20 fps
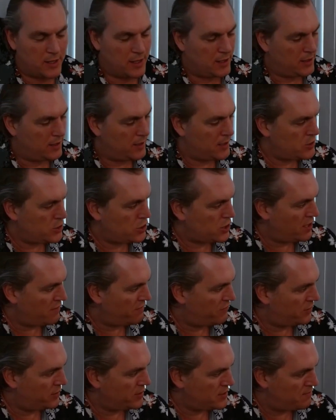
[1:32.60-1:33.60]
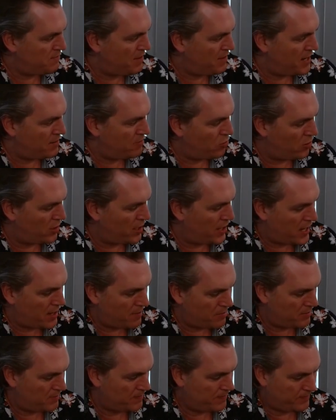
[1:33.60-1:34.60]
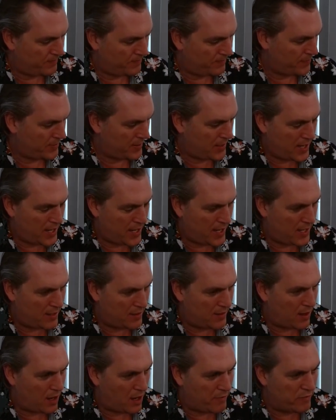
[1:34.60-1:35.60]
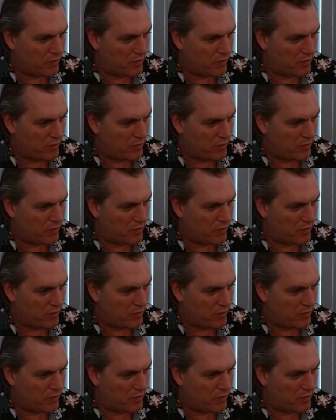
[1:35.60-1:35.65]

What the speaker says: let's shuffle this bad boy up. I've